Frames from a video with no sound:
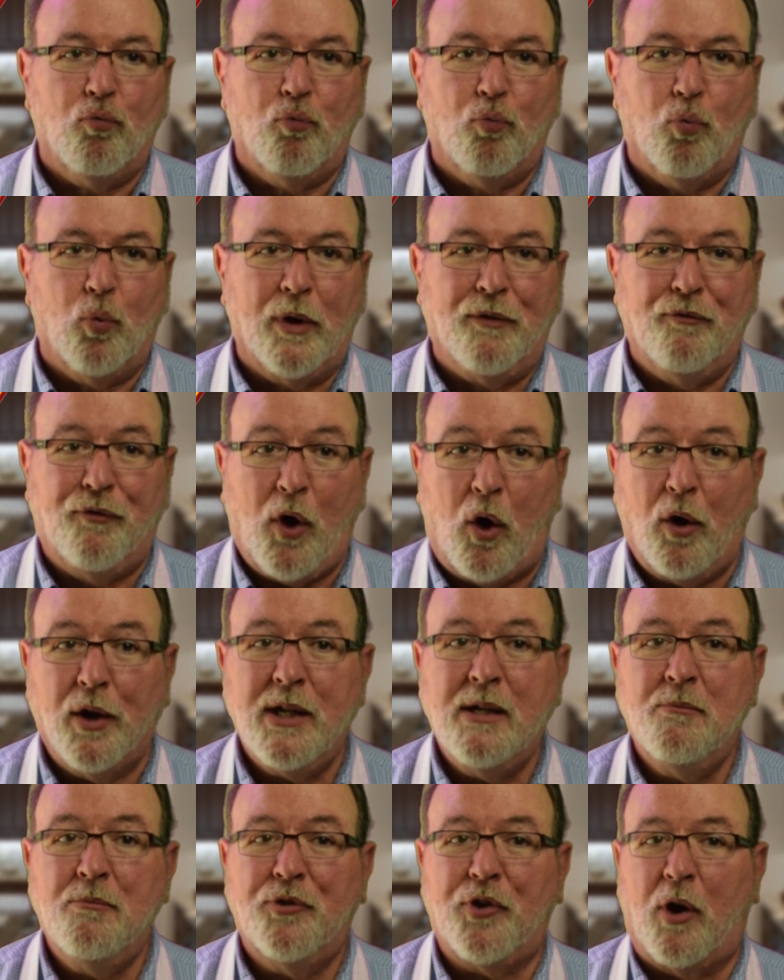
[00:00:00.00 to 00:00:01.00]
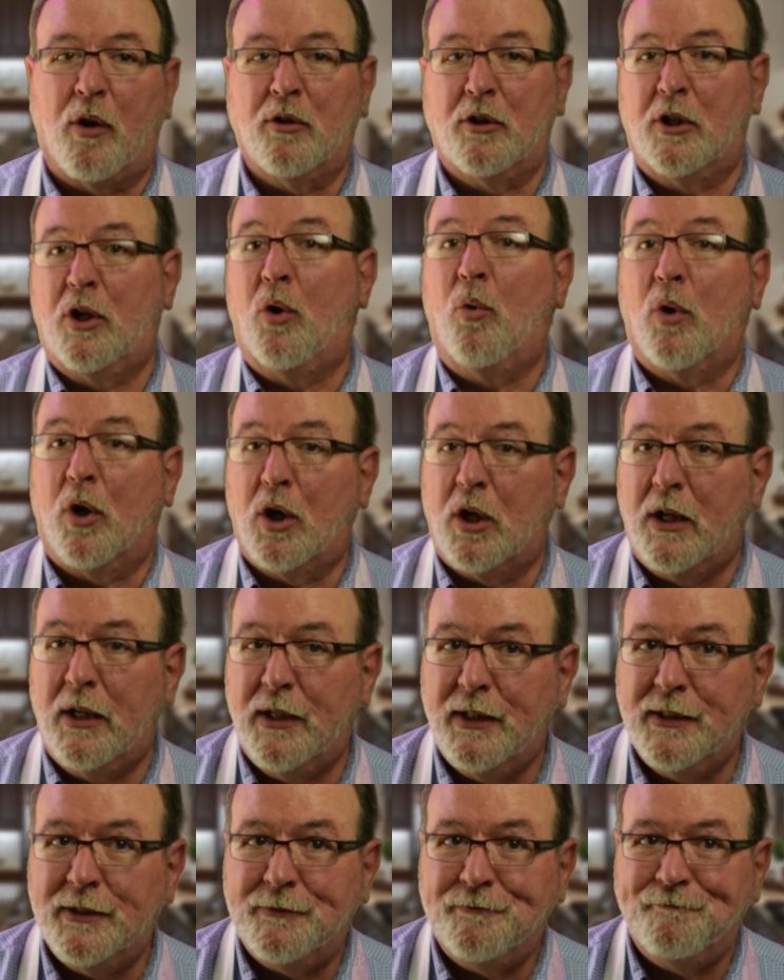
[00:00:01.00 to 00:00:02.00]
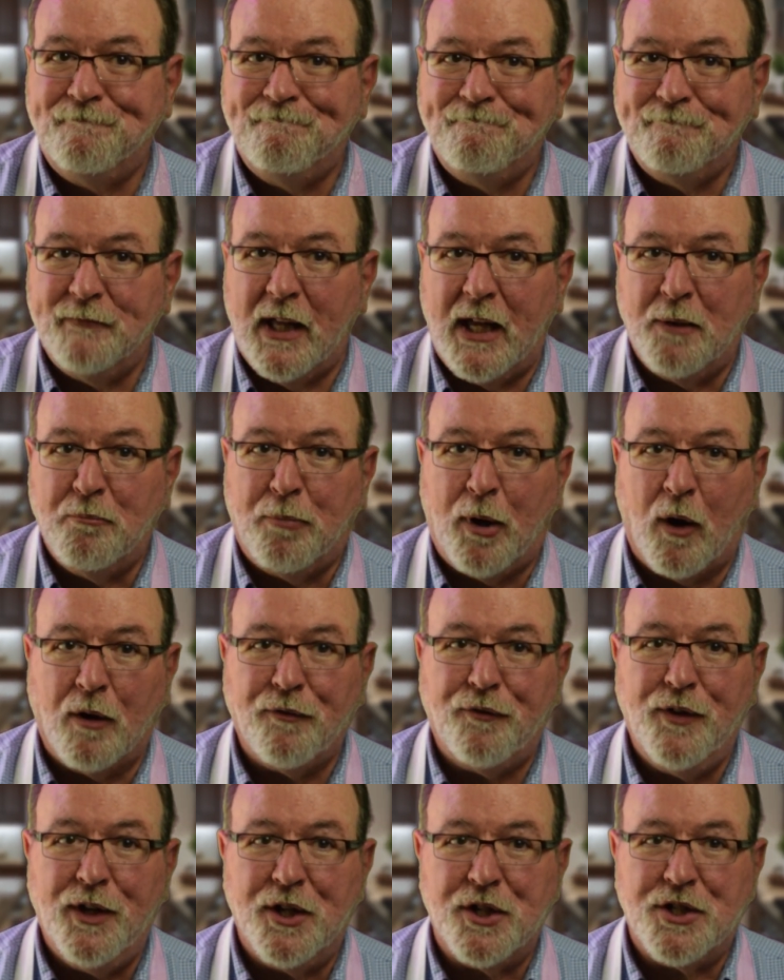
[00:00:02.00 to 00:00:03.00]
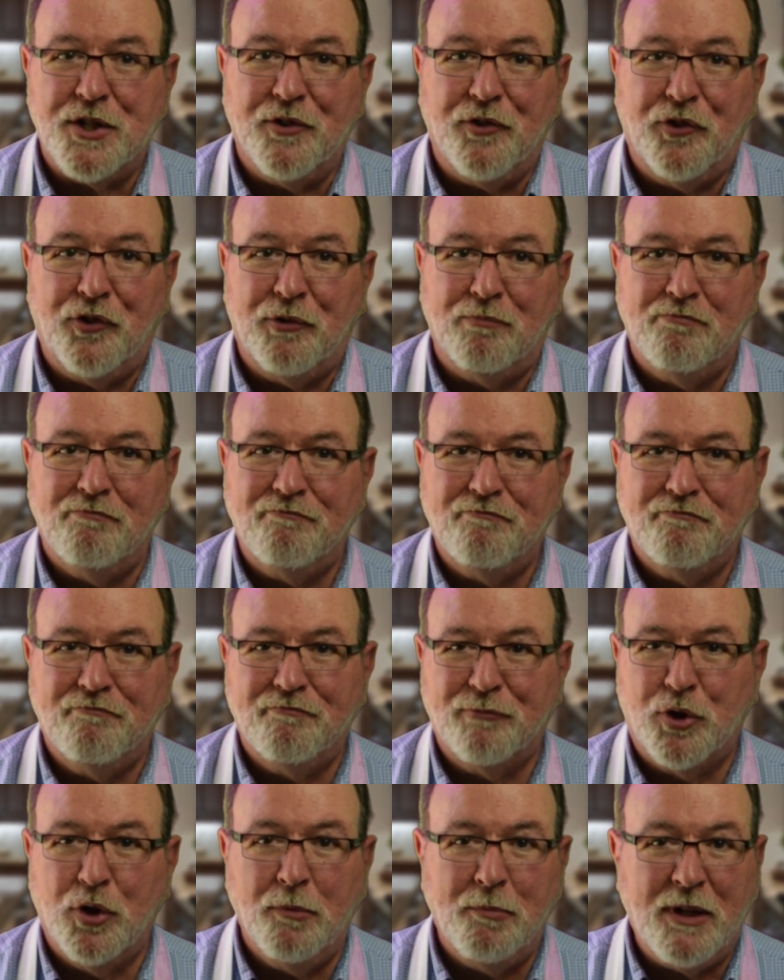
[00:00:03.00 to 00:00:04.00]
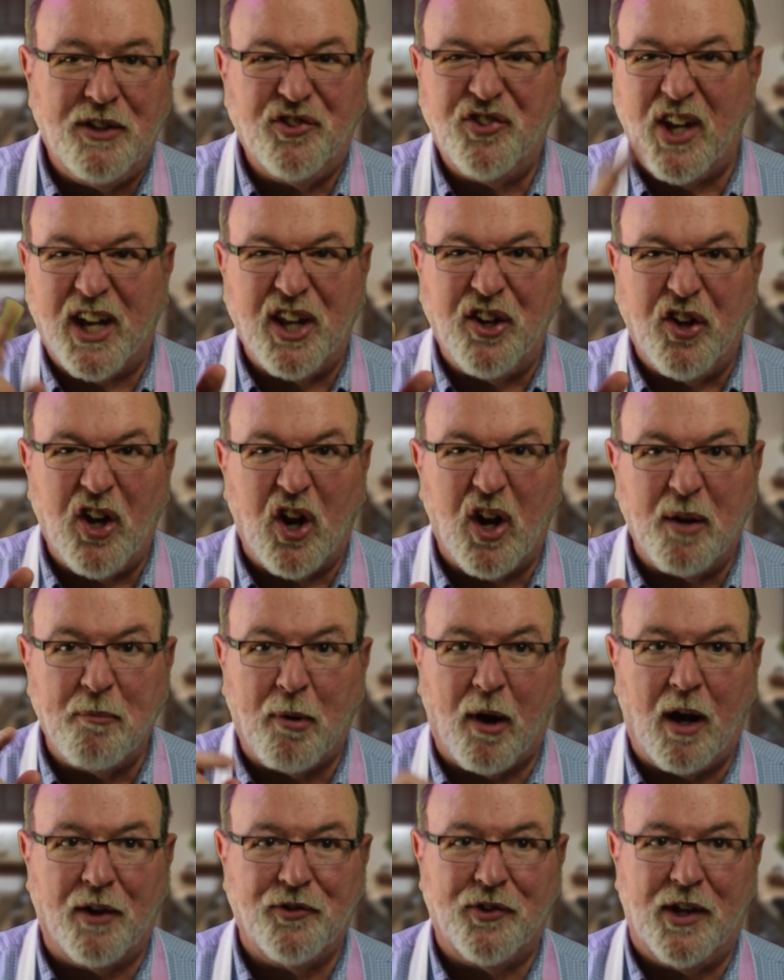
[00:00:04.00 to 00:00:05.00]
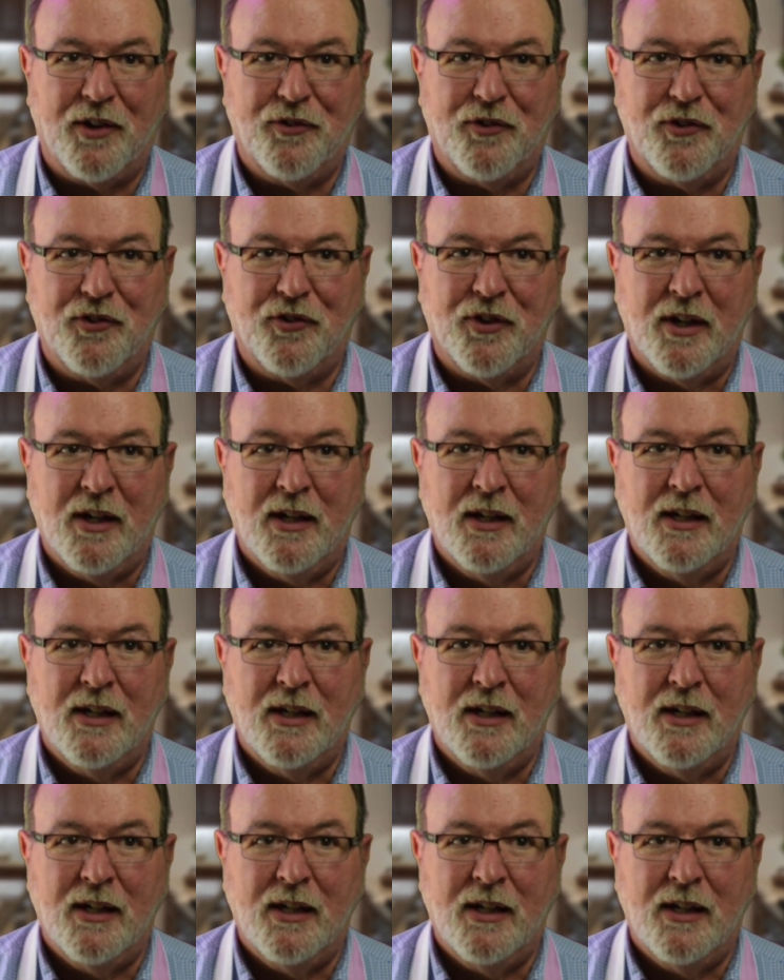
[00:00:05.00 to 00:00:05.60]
When volumes are lower and part finishes could be secondary processes,